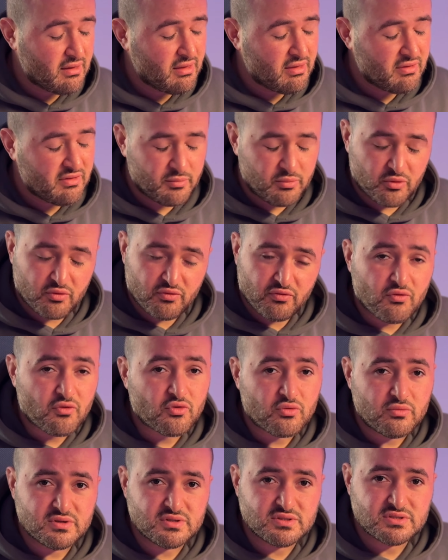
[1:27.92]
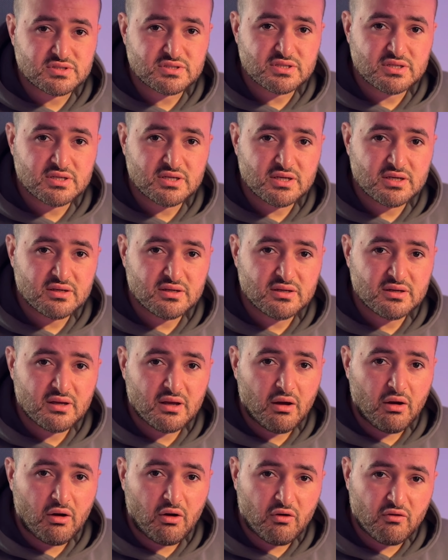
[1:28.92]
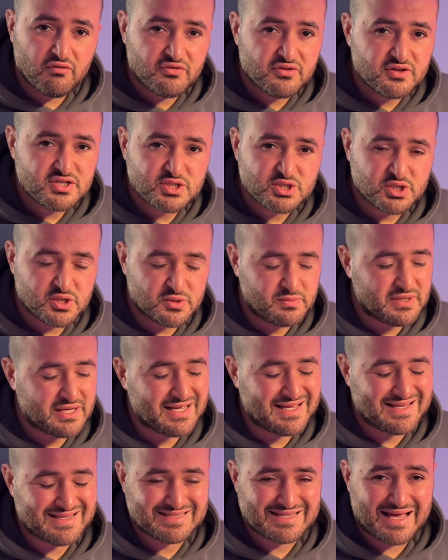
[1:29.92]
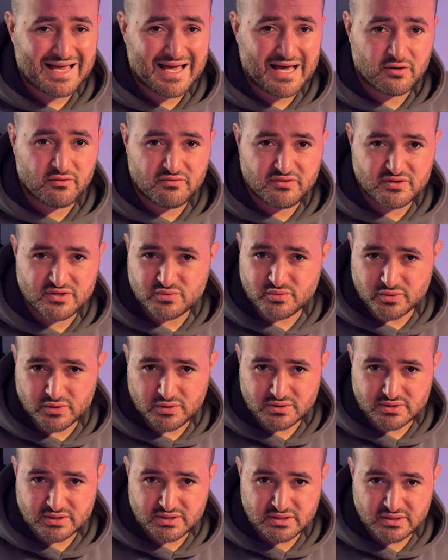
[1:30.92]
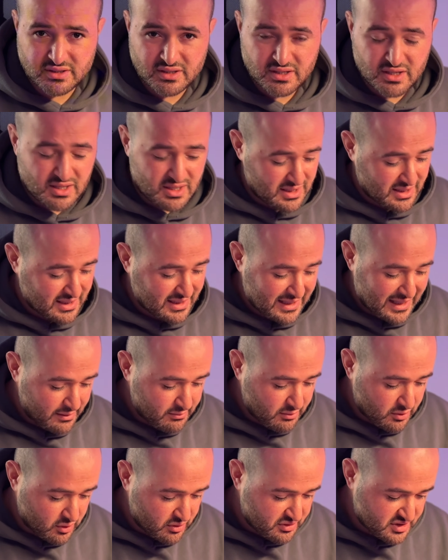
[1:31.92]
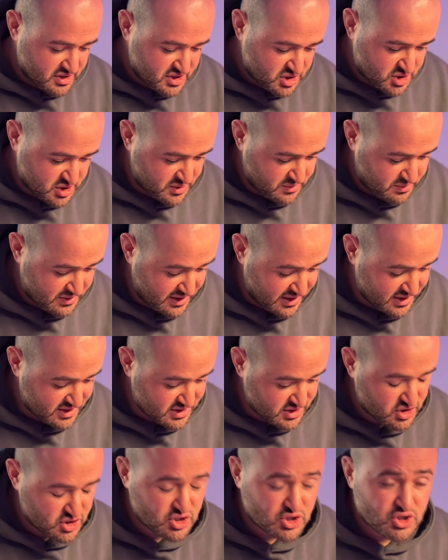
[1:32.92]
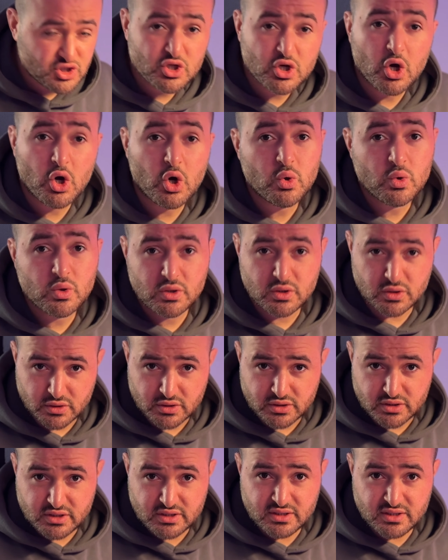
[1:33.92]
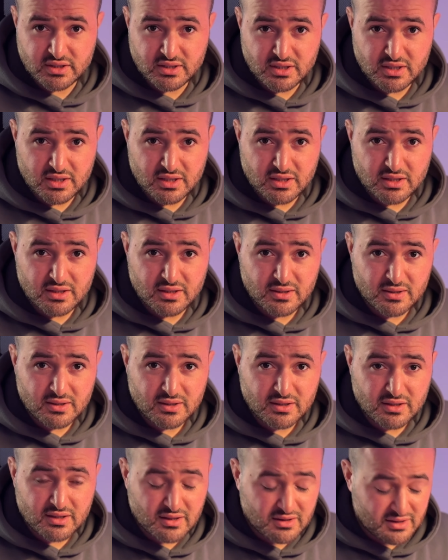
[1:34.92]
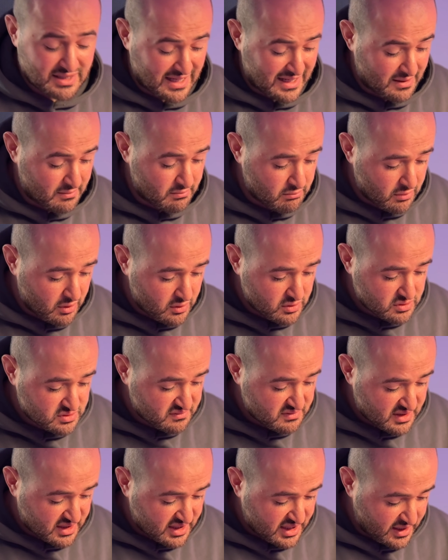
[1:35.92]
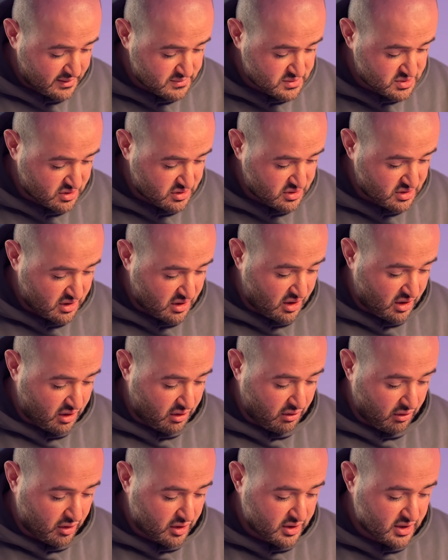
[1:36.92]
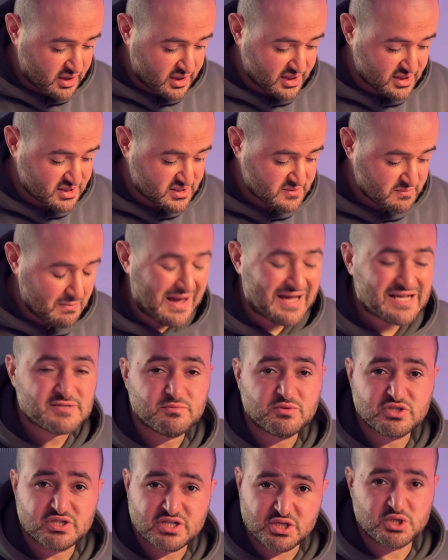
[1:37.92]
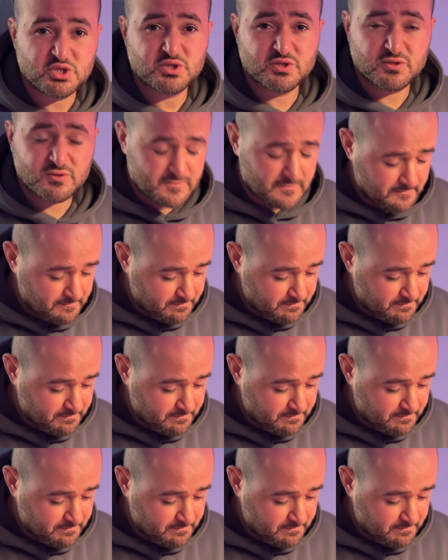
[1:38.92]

the performance of this chip is out of this world. Gaming on this chip is so good that most of the games are not unlocking its max potential.